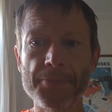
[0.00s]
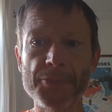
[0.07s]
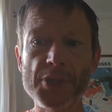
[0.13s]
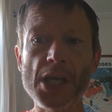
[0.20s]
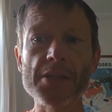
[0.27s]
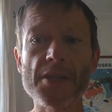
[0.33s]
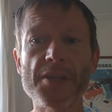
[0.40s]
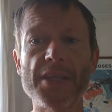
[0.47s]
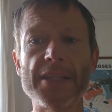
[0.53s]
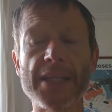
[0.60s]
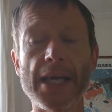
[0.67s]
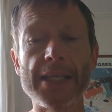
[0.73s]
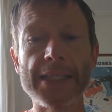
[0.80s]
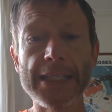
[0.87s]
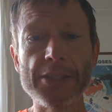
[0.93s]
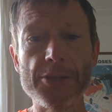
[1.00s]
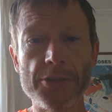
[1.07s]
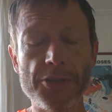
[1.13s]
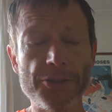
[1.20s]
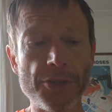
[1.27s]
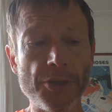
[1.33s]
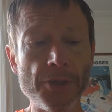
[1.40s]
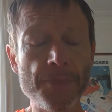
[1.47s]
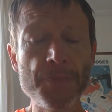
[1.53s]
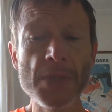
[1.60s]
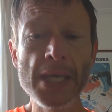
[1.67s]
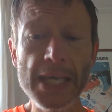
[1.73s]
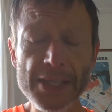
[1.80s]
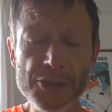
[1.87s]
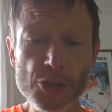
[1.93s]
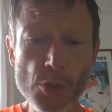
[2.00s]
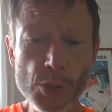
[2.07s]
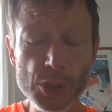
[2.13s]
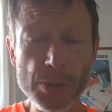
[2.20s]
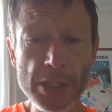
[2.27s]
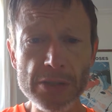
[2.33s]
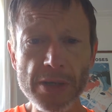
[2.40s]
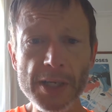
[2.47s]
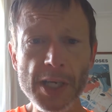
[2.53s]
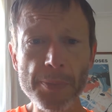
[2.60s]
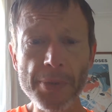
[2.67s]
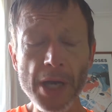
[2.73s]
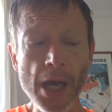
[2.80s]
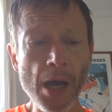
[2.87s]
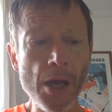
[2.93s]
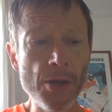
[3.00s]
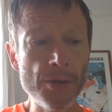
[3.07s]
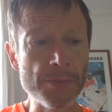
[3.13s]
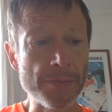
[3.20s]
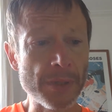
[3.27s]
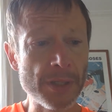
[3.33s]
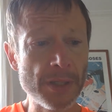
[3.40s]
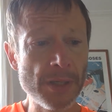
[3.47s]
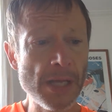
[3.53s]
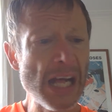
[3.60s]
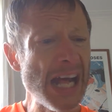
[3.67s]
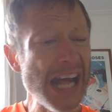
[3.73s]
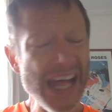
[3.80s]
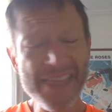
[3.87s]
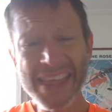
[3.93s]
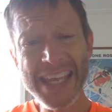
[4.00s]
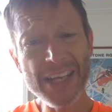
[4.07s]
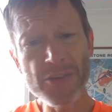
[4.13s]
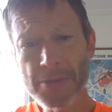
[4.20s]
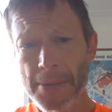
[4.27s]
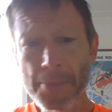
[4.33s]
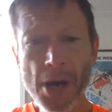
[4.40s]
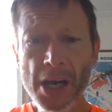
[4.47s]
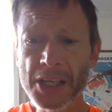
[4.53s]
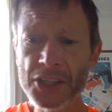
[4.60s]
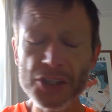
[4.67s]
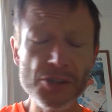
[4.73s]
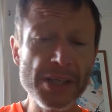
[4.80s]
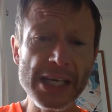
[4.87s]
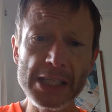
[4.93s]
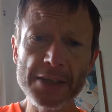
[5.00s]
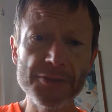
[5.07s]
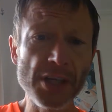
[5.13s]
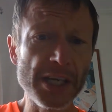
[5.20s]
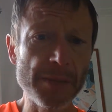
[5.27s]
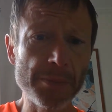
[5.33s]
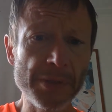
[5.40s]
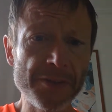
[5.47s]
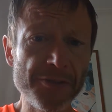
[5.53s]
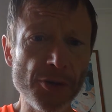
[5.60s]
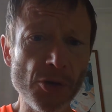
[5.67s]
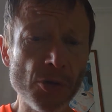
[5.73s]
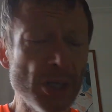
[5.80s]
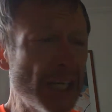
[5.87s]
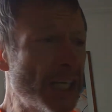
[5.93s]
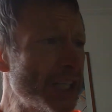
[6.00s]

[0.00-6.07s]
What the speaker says: The other thing that I need you to do is talk to a grown-up at home, and they can remind you that you've done it before.